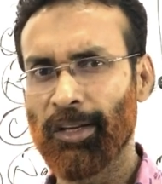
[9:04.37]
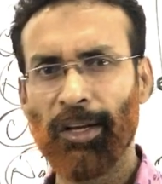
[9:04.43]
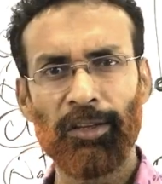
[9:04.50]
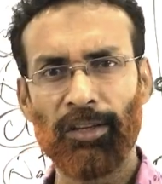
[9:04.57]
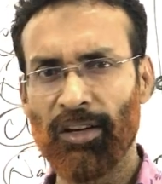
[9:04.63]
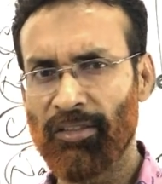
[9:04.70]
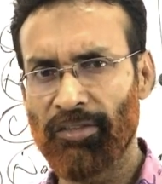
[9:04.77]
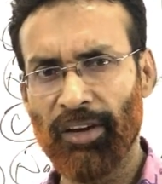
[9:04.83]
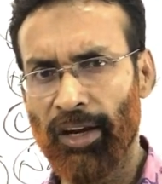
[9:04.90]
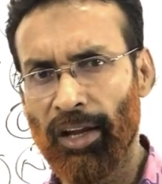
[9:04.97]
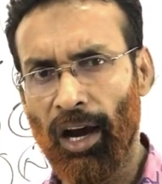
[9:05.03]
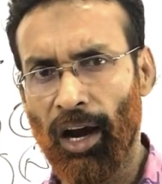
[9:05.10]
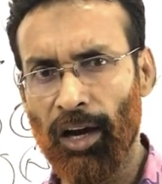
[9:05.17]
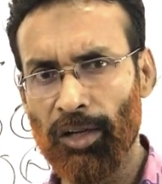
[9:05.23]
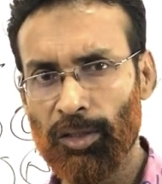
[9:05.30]
They are very
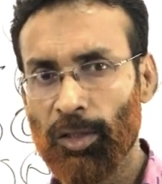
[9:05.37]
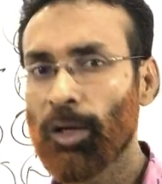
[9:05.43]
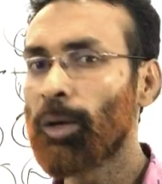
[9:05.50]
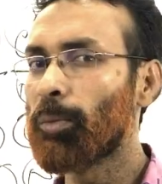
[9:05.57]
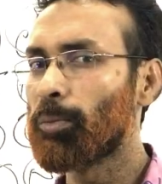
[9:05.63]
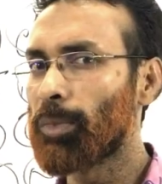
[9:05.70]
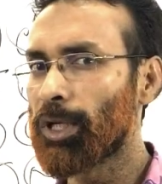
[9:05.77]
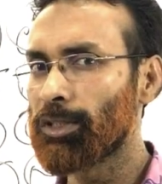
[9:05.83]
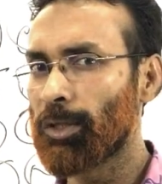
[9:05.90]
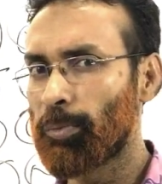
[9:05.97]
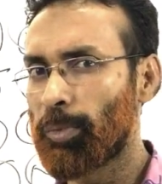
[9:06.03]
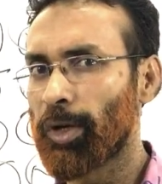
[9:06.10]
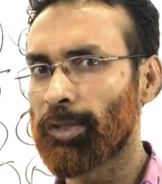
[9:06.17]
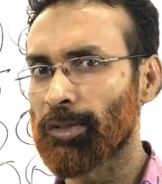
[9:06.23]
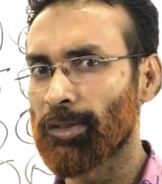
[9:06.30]
hard, but they're
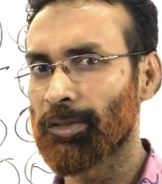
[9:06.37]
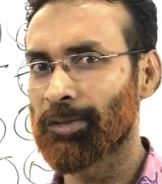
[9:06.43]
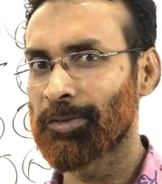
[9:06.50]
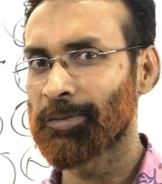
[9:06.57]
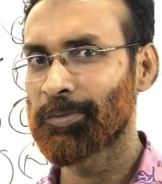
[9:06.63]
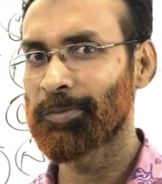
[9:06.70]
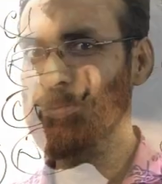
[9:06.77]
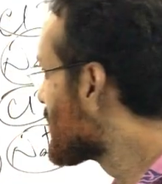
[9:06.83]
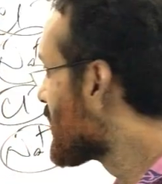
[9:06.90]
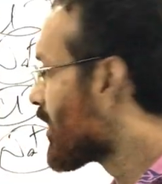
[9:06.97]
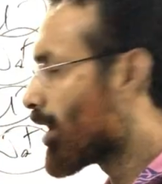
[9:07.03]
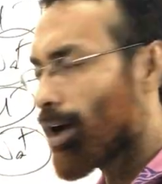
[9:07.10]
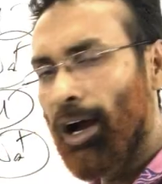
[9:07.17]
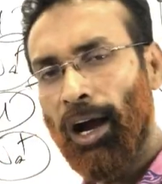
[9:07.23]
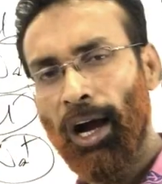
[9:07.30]
brittle.
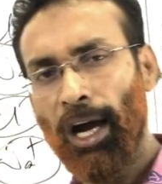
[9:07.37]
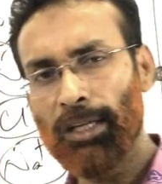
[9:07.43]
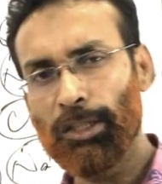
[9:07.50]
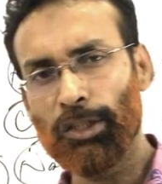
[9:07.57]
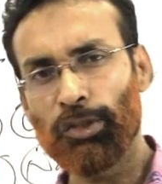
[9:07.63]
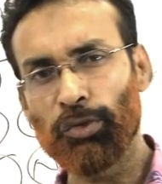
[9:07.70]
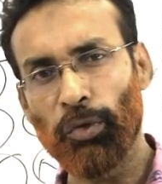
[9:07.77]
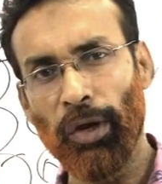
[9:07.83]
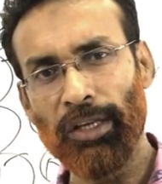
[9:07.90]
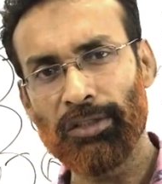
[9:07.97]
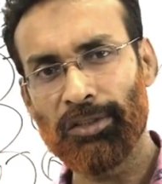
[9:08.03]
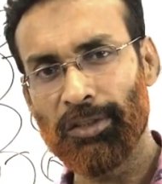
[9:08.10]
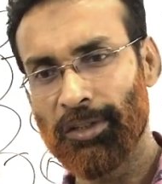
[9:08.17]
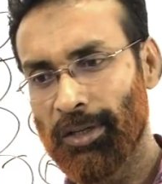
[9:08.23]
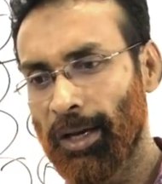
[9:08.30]
Under
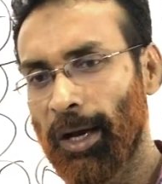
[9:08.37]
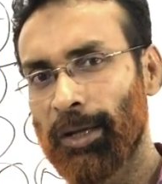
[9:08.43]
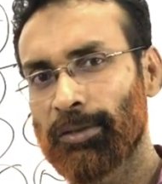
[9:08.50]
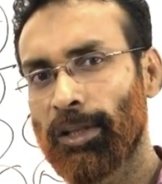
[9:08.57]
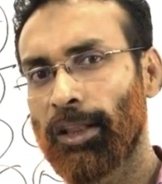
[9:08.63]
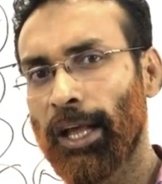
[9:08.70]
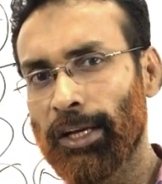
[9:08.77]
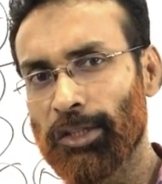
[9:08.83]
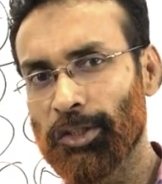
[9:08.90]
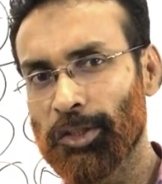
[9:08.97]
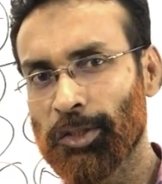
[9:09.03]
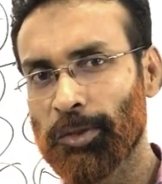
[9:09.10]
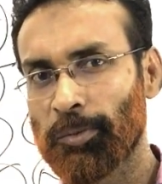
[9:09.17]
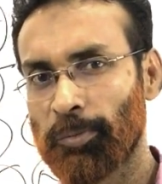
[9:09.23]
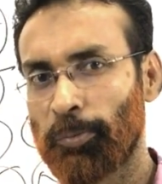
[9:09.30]
stress, the
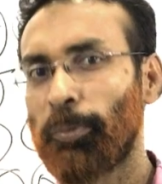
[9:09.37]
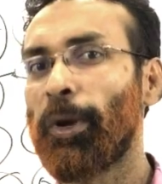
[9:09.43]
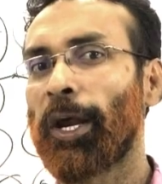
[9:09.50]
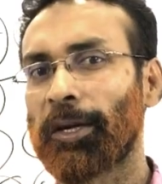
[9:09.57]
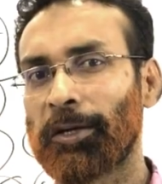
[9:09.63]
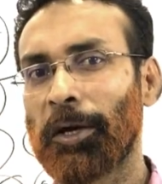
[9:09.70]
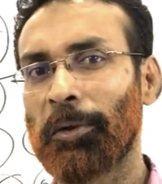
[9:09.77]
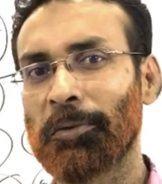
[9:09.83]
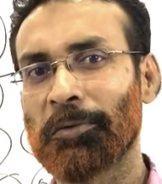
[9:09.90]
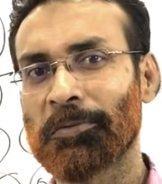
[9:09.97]
lattice breakdown.